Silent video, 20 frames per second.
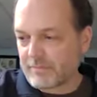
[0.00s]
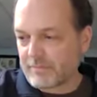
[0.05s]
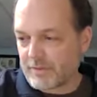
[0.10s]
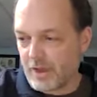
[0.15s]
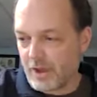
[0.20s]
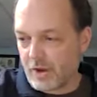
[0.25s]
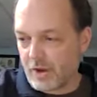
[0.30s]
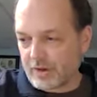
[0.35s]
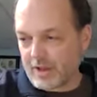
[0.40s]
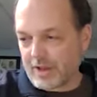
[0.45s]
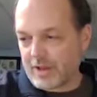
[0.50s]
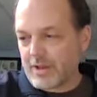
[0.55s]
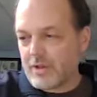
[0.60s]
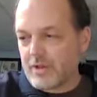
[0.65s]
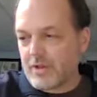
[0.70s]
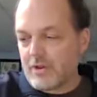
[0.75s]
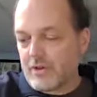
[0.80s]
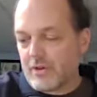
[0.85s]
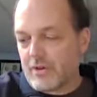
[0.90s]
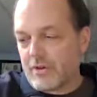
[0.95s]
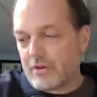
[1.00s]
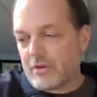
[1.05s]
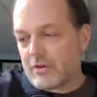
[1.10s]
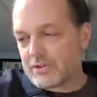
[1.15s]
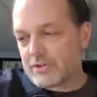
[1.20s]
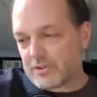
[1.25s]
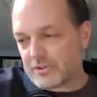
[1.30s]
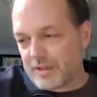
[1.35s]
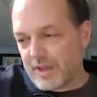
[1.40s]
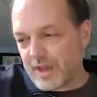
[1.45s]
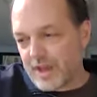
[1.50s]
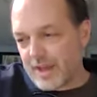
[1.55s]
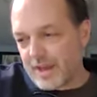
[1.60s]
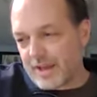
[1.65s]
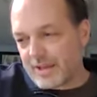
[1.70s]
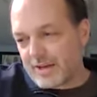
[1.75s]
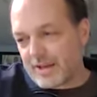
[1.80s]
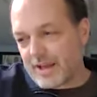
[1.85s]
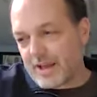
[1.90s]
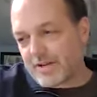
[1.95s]
Okay, so
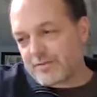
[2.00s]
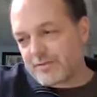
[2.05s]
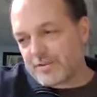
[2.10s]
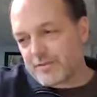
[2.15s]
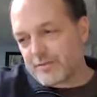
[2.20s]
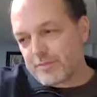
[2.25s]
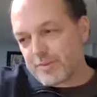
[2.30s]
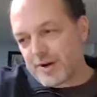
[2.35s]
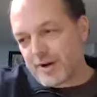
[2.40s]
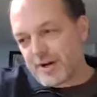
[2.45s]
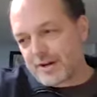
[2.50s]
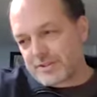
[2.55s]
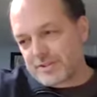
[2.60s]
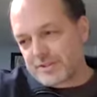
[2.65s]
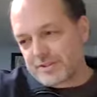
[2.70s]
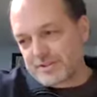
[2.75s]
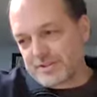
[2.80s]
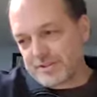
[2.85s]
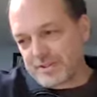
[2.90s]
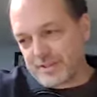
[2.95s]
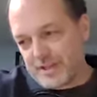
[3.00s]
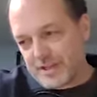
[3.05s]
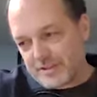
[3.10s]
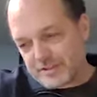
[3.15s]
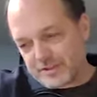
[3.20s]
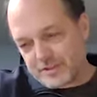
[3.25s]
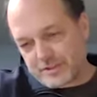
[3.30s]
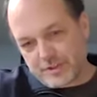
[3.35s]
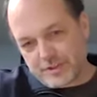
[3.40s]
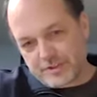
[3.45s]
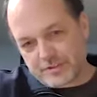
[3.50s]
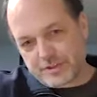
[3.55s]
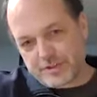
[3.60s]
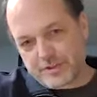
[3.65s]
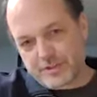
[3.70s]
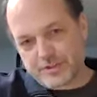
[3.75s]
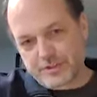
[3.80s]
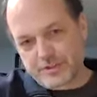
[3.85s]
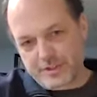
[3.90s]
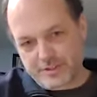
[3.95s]
then after you've practiced the easy
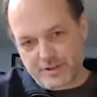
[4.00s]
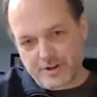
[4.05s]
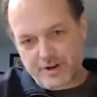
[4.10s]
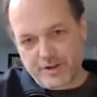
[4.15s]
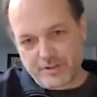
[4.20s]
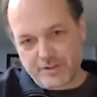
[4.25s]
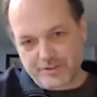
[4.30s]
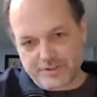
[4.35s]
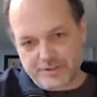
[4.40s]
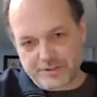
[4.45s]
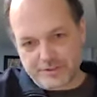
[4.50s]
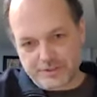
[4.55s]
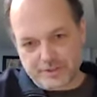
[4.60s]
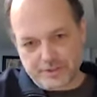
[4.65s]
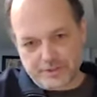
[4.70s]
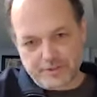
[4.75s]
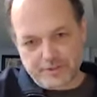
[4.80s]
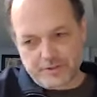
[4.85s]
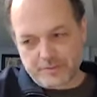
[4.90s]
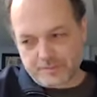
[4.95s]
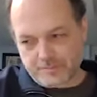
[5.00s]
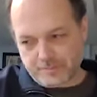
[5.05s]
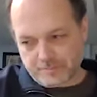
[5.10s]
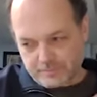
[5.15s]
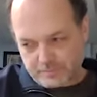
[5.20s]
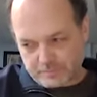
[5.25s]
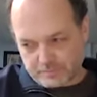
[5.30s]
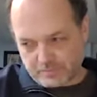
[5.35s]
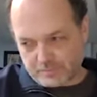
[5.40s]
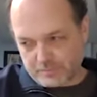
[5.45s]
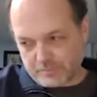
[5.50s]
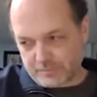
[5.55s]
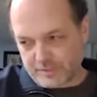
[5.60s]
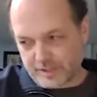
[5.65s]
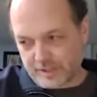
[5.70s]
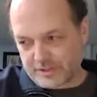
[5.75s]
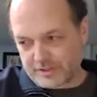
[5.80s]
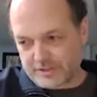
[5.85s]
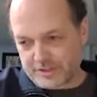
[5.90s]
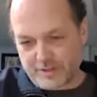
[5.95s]
transitions and the hard transitions,
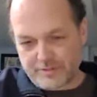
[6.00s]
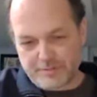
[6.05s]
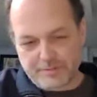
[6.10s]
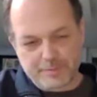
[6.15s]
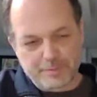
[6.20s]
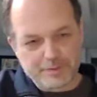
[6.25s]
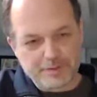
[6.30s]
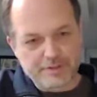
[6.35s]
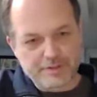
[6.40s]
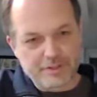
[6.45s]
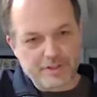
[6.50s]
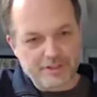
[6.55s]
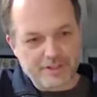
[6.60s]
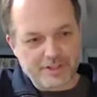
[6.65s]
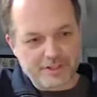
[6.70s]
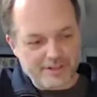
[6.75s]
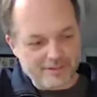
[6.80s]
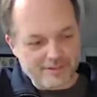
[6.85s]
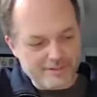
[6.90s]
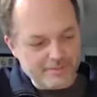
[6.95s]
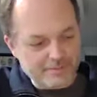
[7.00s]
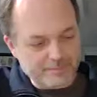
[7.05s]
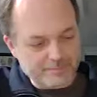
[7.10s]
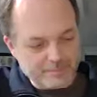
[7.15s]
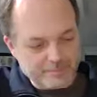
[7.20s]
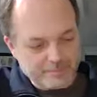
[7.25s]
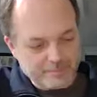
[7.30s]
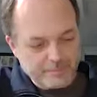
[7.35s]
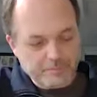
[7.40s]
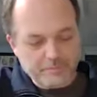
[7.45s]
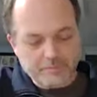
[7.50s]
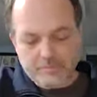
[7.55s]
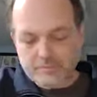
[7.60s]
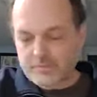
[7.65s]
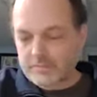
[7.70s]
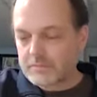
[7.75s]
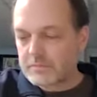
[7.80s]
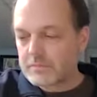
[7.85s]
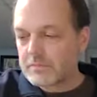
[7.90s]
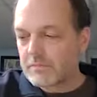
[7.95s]
then it's time to put the song together.
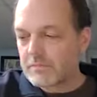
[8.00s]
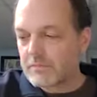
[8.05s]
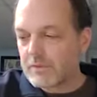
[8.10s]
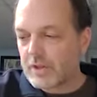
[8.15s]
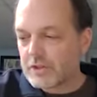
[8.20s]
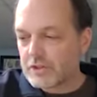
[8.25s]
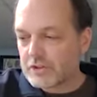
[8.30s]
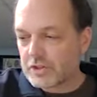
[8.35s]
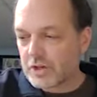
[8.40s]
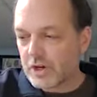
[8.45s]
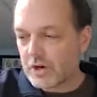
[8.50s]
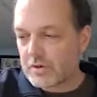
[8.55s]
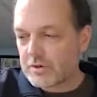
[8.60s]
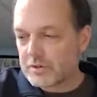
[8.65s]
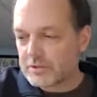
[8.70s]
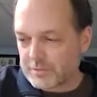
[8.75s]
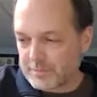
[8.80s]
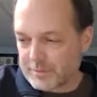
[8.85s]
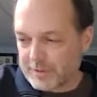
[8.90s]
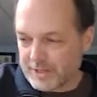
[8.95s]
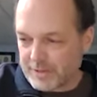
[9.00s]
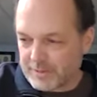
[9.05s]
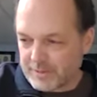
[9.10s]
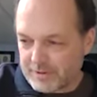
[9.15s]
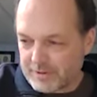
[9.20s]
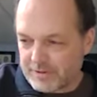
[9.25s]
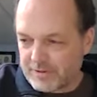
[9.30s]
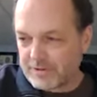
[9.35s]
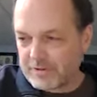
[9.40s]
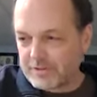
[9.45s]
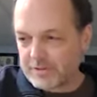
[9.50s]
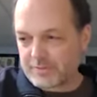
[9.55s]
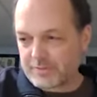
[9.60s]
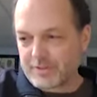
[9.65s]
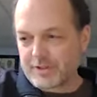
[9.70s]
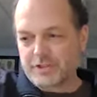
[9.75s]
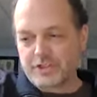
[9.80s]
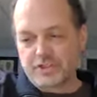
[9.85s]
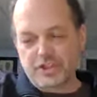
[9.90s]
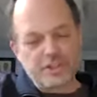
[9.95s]
So to begin with,
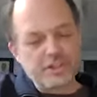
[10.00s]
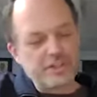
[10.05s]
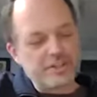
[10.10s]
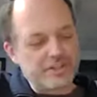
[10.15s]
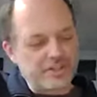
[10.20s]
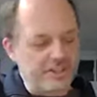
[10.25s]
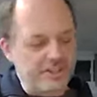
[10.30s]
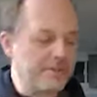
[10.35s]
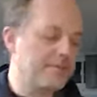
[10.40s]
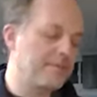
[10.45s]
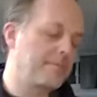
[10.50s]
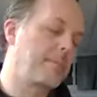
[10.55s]
play G to D.